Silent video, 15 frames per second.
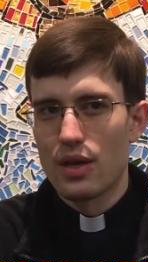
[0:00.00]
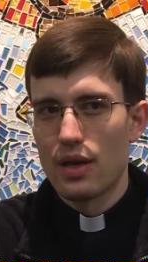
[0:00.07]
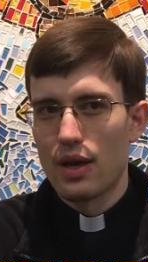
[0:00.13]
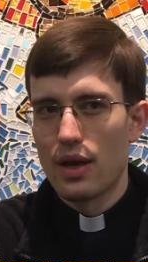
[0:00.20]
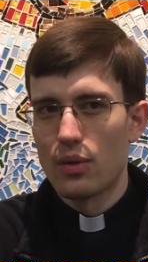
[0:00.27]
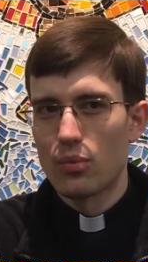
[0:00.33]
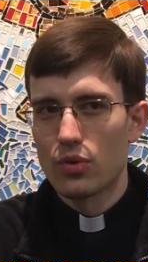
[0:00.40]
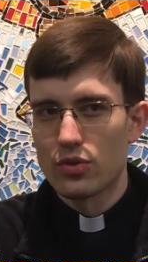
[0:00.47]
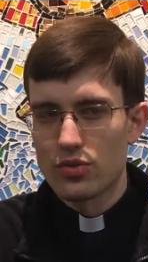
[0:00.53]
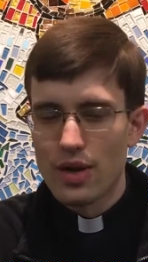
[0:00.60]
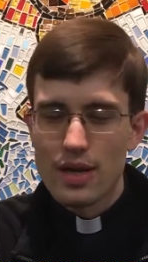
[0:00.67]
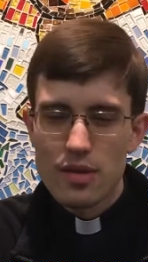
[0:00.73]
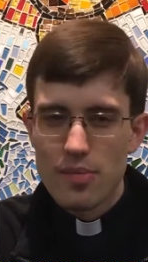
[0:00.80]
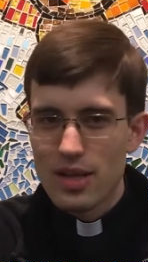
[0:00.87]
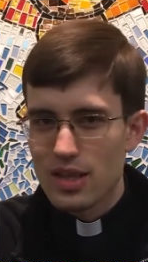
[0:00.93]
and we're
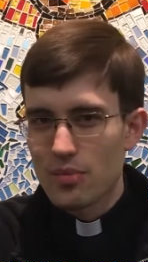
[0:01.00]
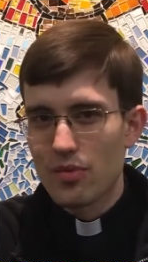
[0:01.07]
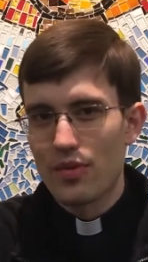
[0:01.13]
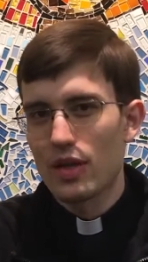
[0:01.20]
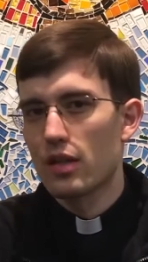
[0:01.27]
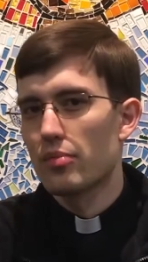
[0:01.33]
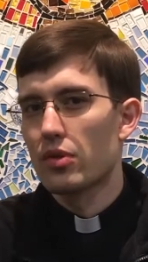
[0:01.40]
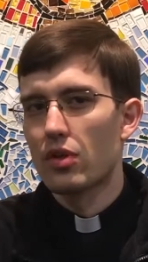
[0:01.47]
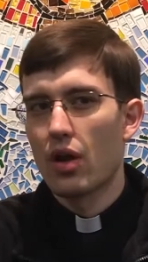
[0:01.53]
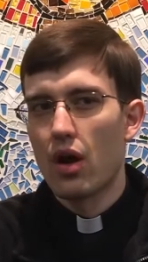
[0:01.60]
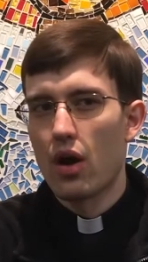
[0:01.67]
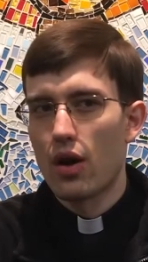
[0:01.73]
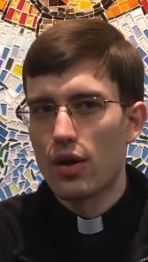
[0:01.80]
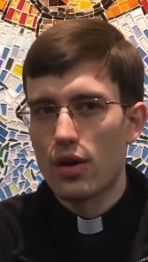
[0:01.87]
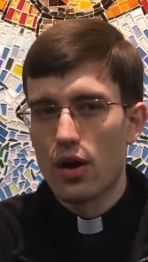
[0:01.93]
trying to make them available
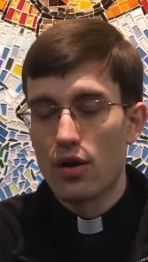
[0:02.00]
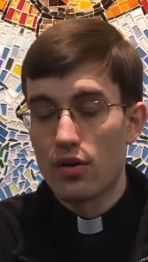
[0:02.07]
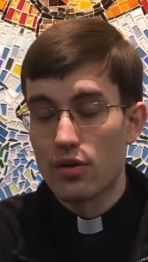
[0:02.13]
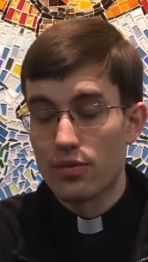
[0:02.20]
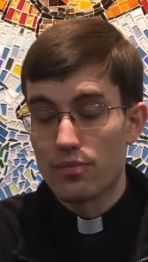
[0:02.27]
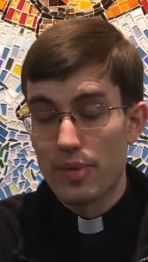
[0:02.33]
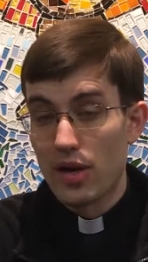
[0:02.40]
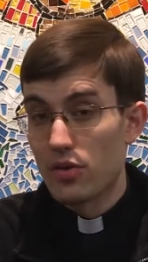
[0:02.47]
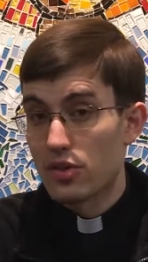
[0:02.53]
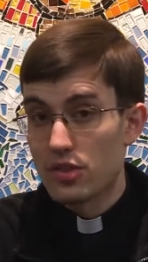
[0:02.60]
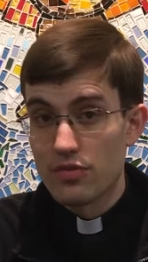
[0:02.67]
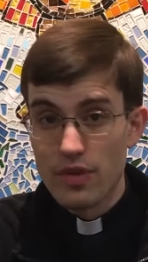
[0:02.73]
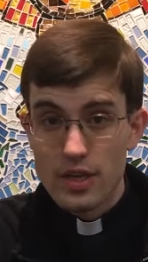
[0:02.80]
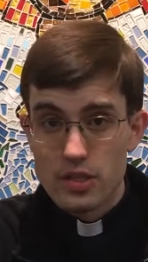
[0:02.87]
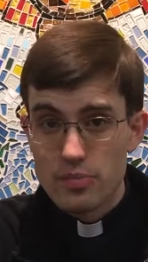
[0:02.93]
on our parish
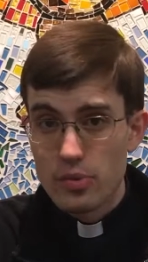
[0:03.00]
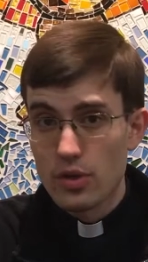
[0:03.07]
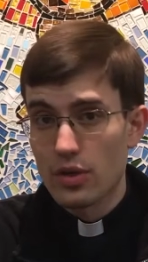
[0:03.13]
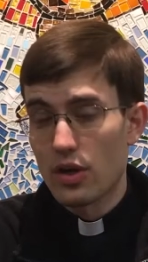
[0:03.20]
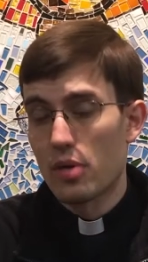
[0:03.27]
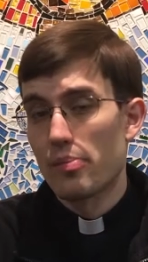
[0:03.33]
Facebook,